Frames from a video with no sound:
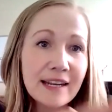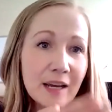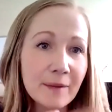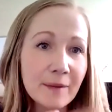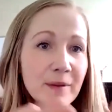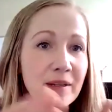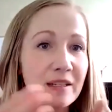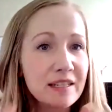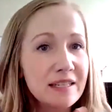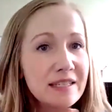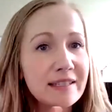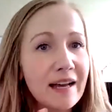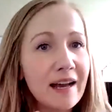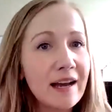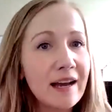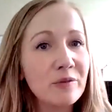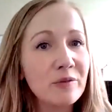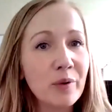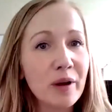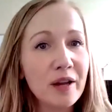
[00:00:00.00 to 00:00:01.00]
up and
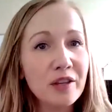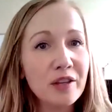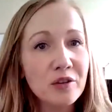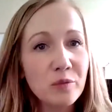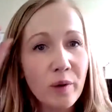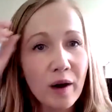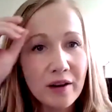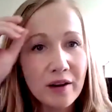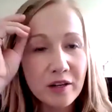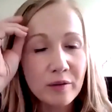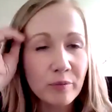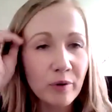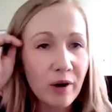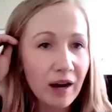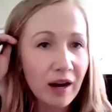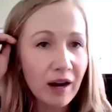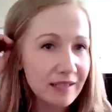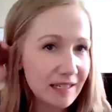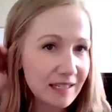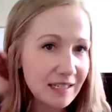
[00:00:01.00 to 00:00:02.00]
decide what you want your
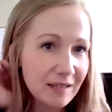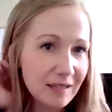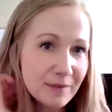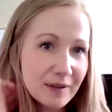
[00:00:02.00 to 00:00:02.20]
process to